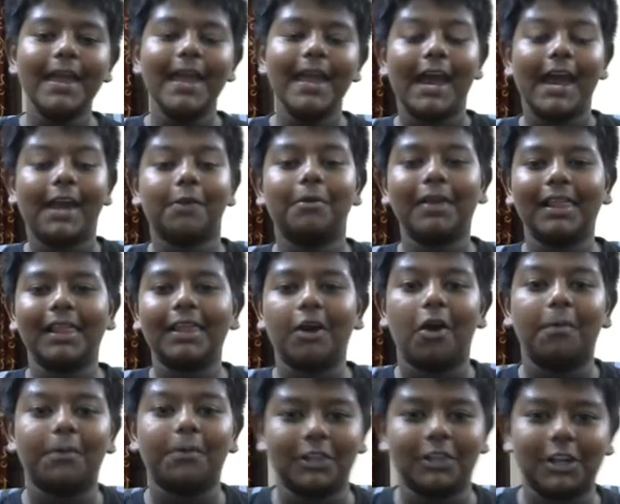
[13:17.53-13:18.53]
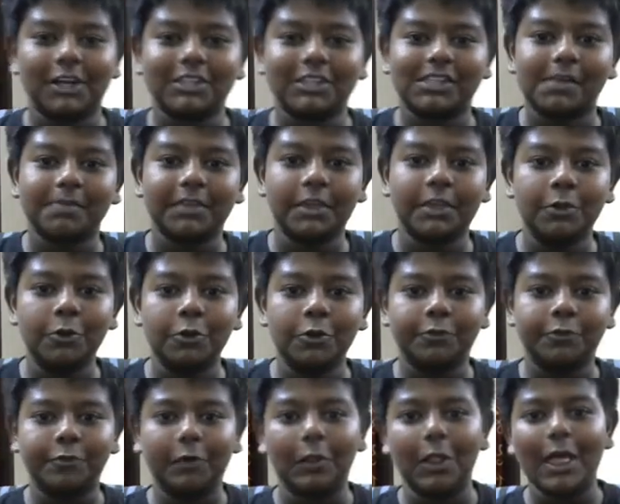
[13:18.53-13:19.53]
I really hope you learned something
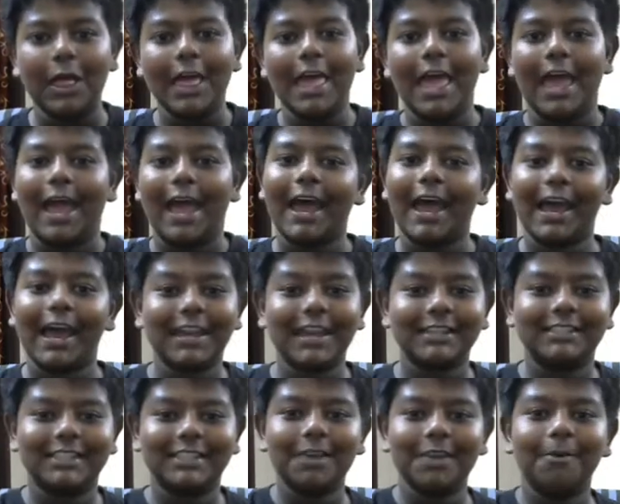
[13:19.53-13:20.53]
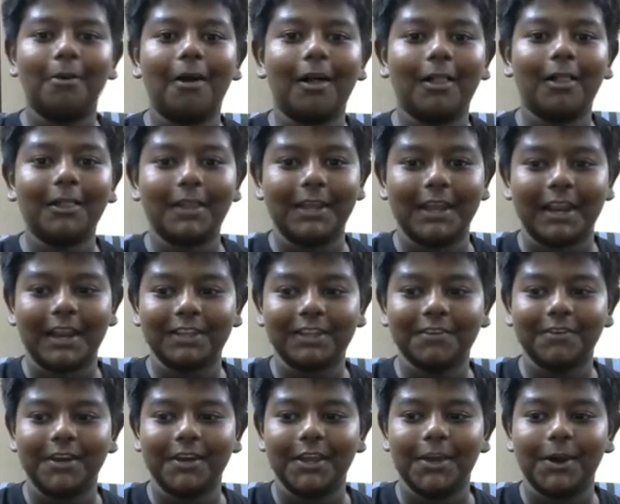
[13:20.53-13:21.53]
useful, and see you all in
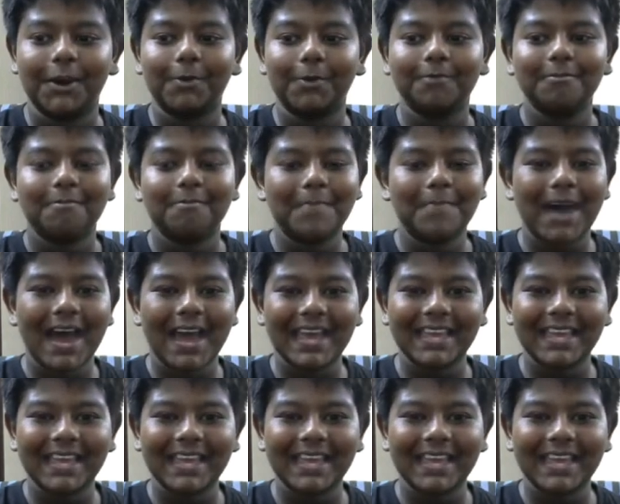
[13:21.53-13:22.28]
another video. Bye.